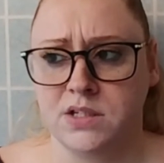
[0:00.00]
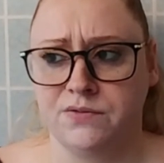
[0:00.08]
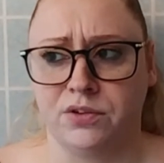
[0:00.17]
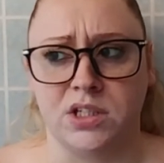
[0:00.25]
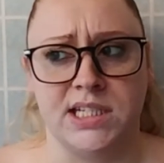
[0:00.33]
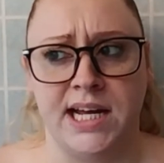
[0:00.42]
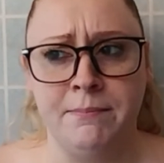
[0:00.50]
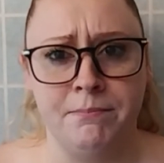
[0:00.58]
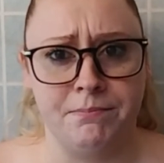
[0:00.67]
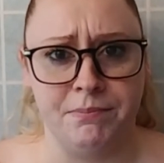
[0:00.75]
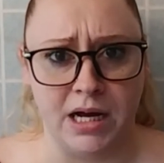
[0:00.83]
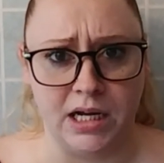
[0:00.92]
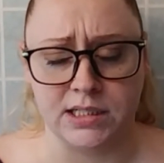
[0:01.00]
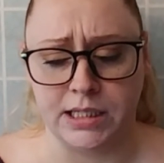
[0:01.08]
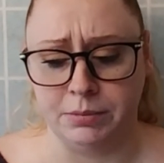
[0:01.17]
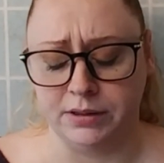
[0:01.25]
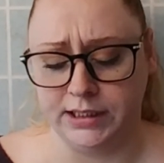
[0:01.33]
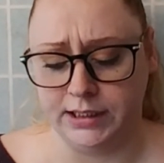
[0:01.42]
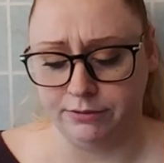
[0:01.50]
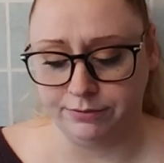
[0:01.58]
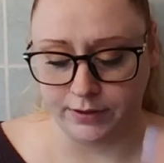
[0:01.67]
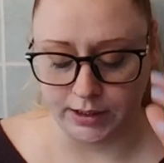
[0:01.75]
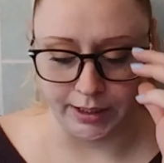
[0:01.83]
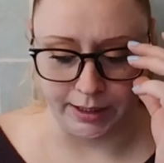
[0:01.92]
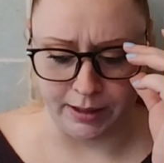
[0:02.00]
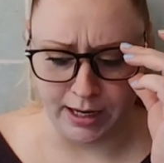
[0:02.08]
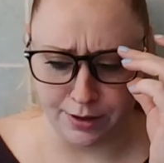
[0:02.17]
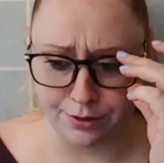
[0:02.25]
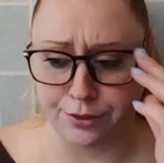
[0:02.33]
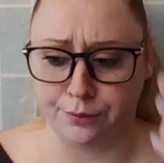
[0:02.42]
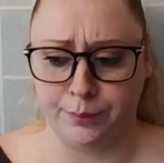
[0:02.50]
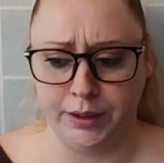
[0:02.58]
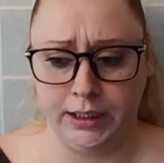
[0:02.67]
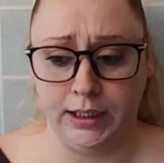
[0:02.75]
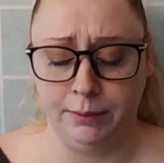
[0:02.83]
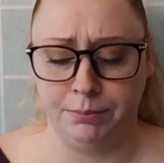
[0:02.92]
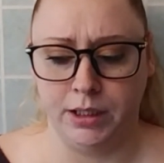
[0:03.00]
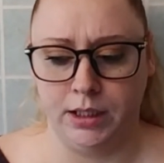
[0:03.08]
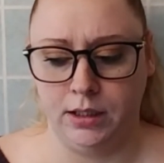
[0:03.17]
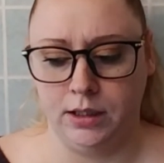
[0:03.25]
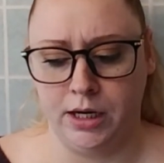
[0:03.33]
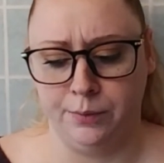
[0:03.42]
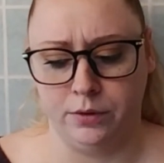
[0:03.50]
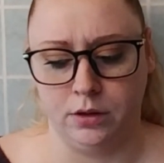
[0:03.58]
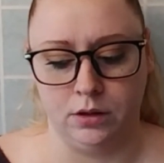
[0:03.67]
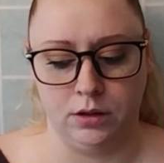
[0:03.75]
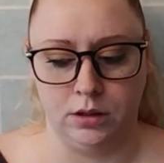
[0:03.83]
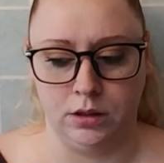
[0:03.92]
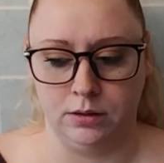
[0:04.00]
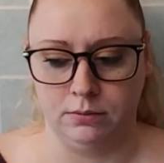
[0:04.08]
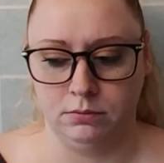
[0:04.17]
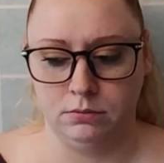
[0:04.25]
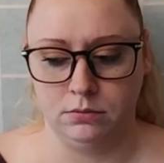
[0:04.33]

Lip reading: for 10 bucks, I believe. And I got three, but they were